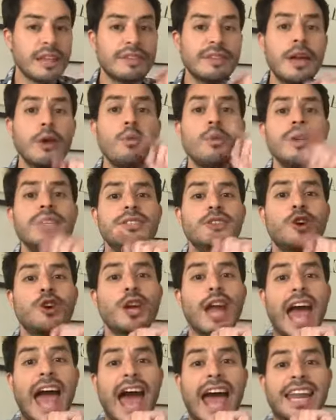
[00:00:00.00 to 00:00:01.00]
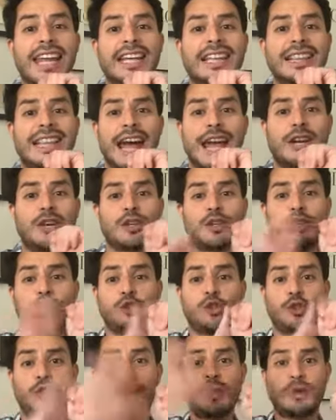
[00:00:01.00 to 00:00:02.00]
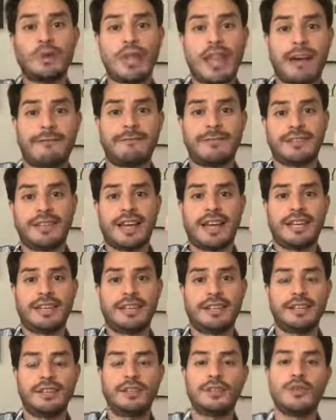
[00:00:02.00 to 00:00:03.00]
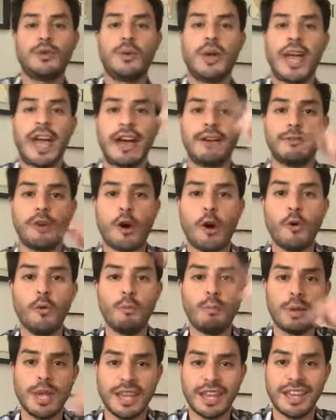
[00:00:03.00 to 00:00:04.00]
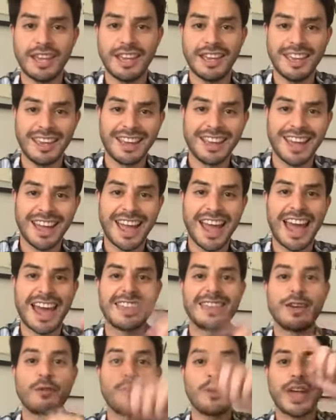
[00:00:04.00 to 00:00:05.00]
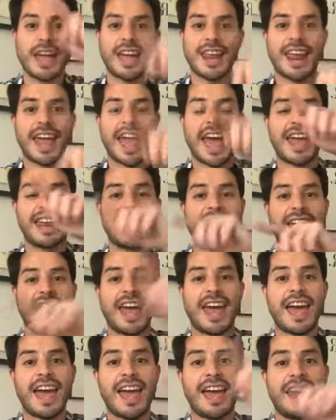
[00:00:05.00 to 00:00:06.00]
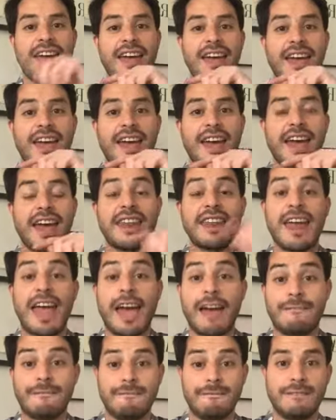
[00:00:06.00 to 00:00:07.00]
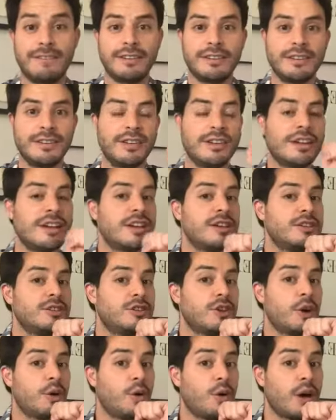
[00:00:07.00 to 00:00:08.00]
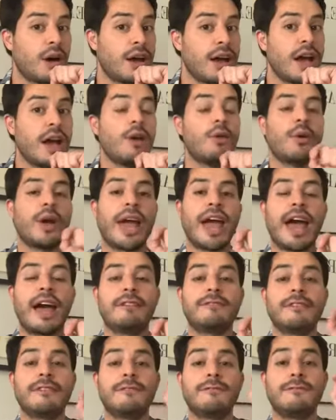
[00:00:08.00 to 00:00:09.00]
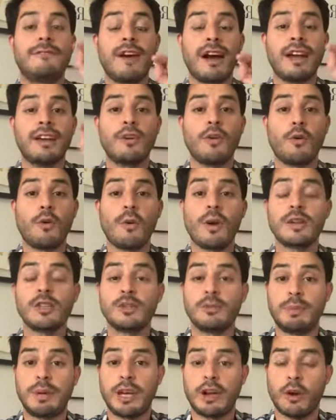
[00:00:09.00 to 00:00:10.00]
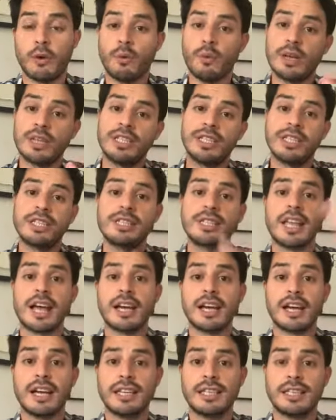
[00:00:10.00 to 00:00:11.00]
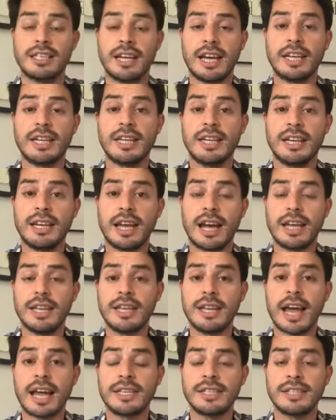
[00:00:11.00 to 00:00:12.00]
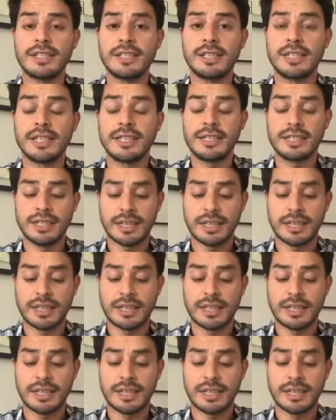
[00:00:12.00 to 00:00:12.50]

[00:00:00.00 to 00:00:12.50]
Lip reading: we start adding letters to the left side. So we have OP, and then we can add A and F. So we have fine orange pekoe, which is like, it's a nicest,